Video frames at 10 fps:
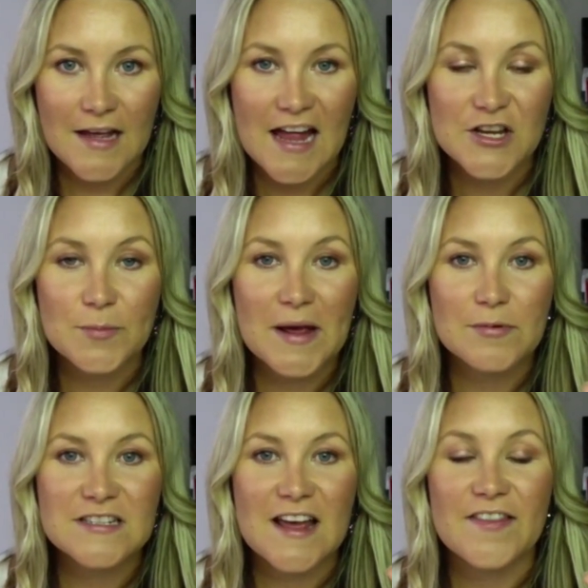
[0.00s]
And you'll be able
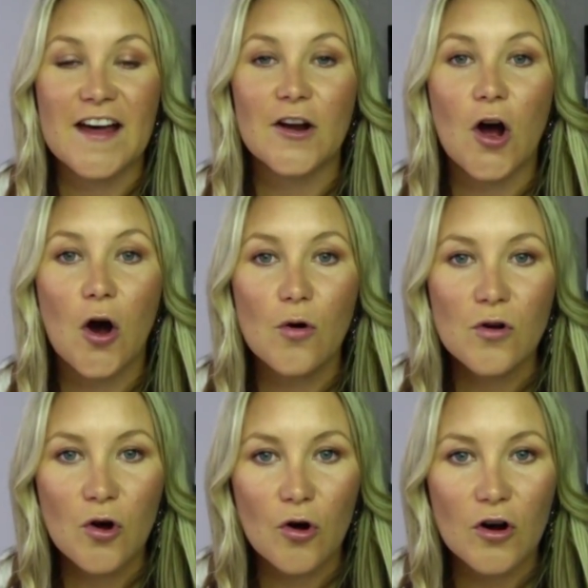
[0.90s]
to get that whole
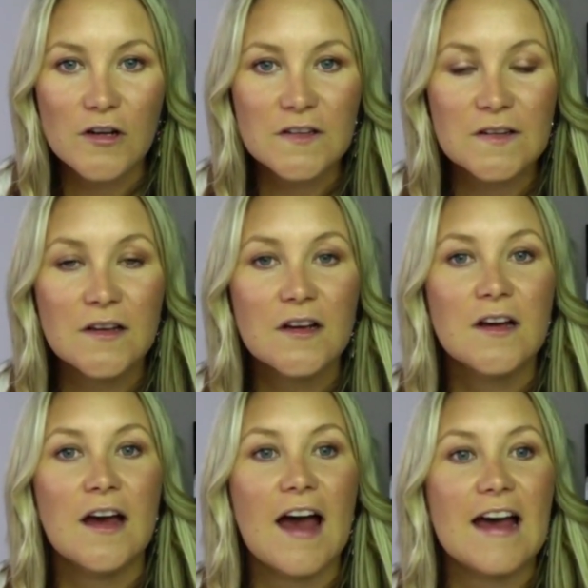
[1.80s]
course.
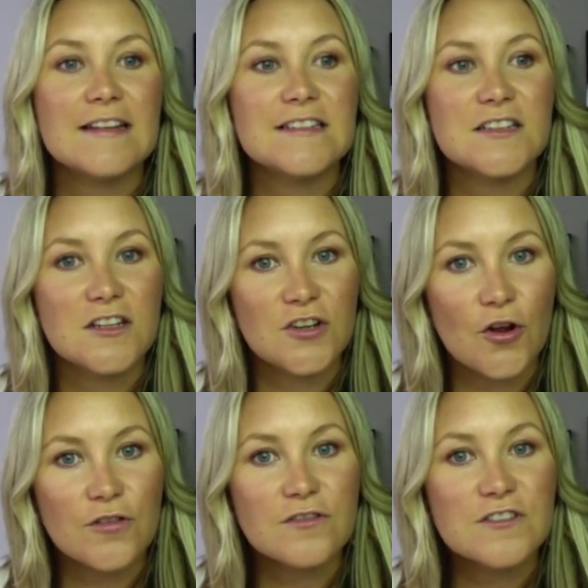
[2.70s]
And, you
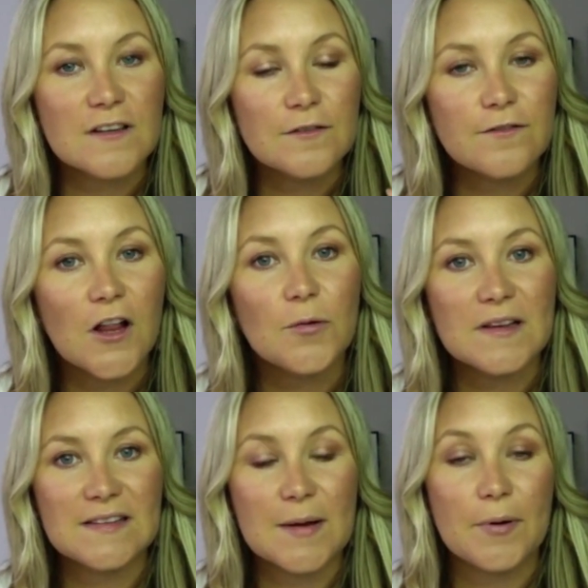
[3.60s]
know, just follow
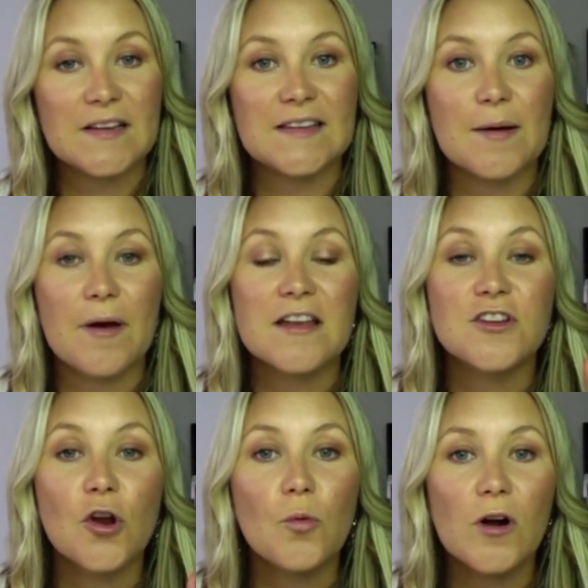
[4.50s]
it step by step. And
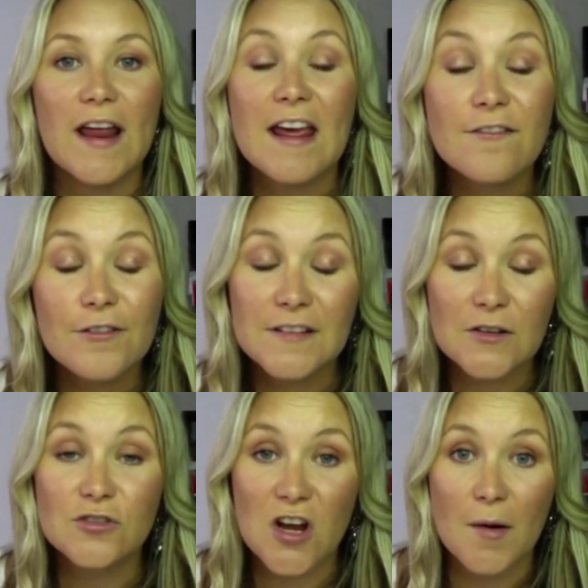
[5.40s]
you know what? Every
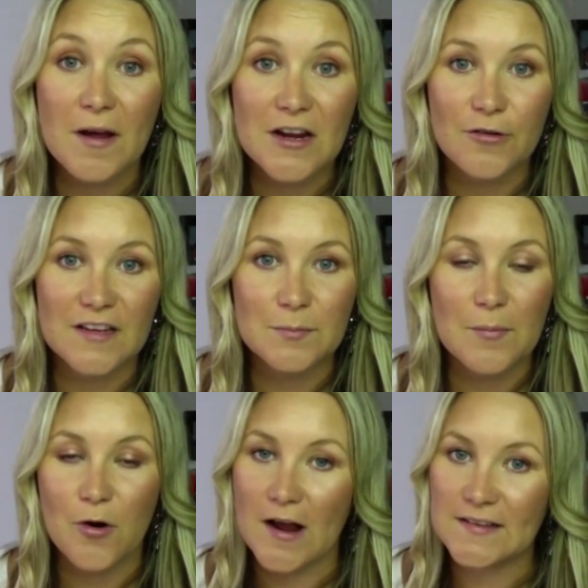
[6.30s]
single time I increase my
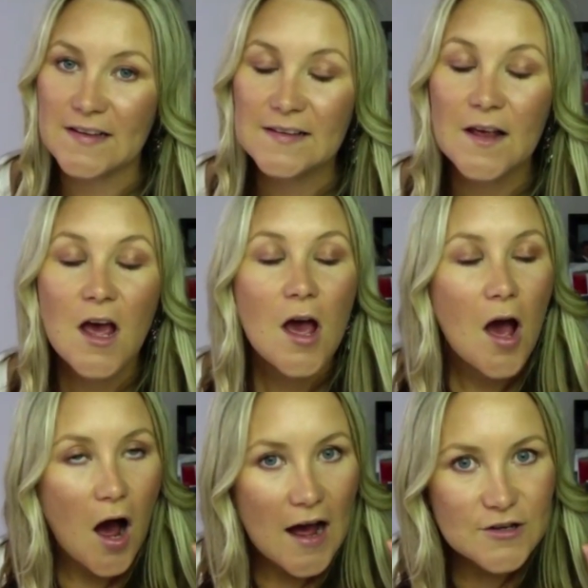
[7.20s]
prices,
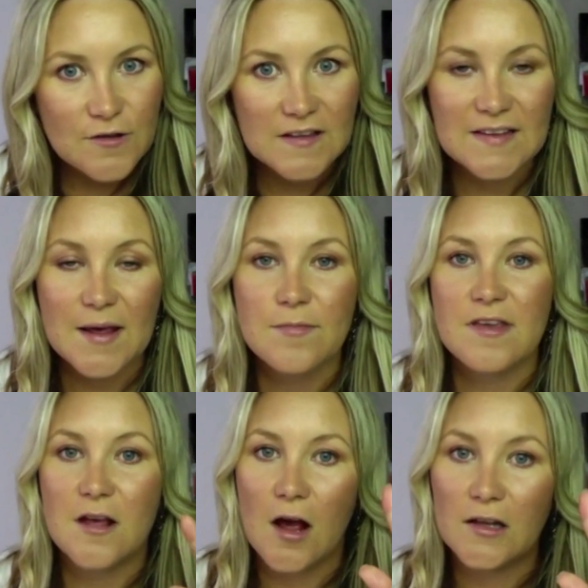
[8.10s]
I do the same
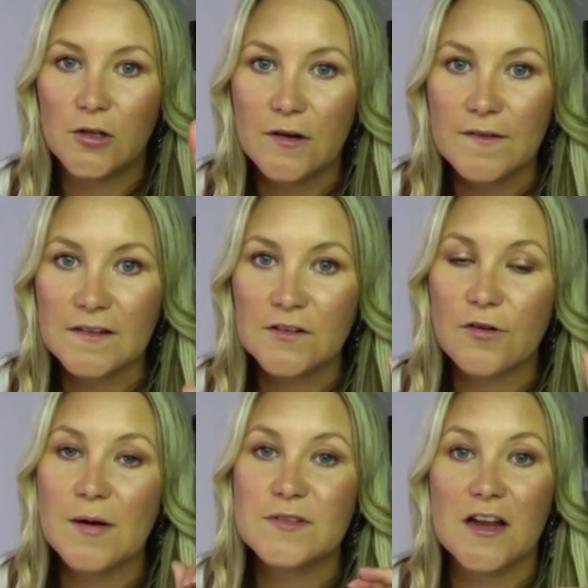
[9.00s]
thing. I look at the
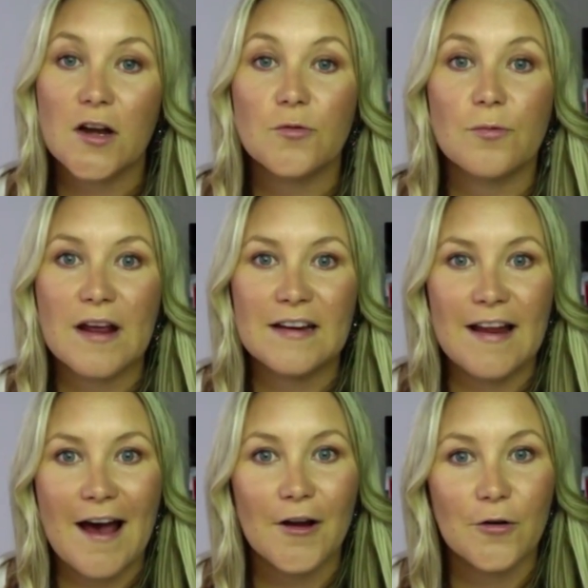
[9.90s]
script and I read it
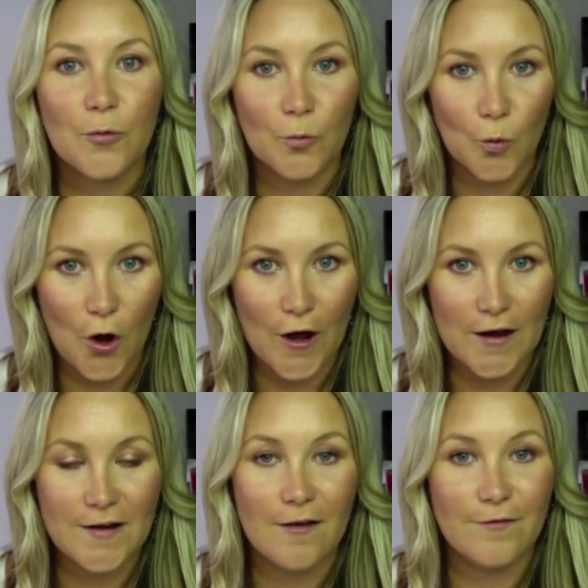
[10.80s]
out
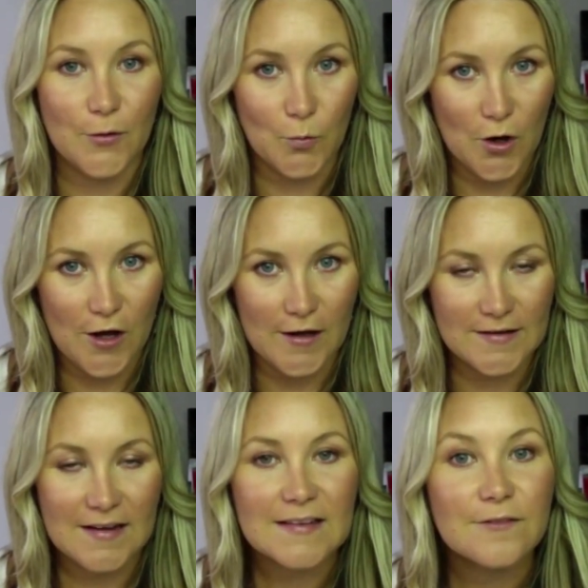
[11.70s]
word for word.
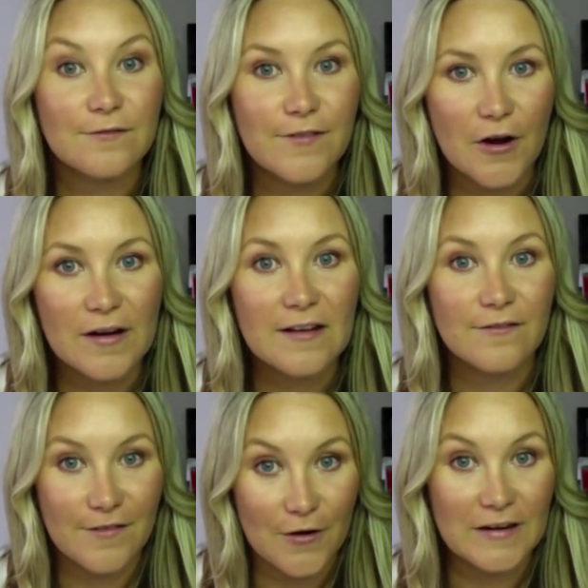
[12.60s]
It's very,
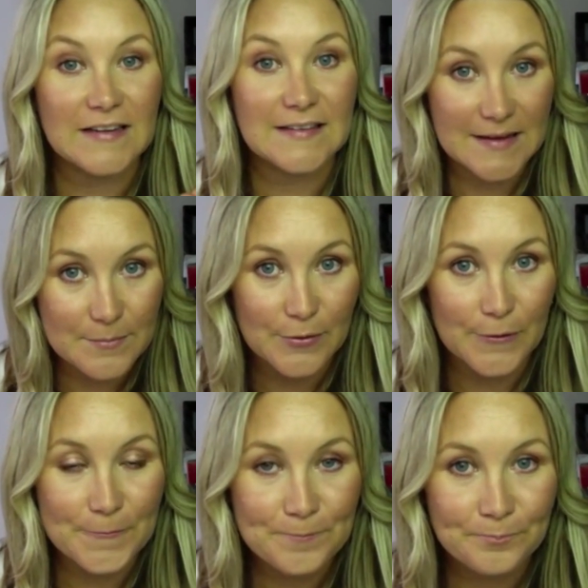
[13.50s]
very simple.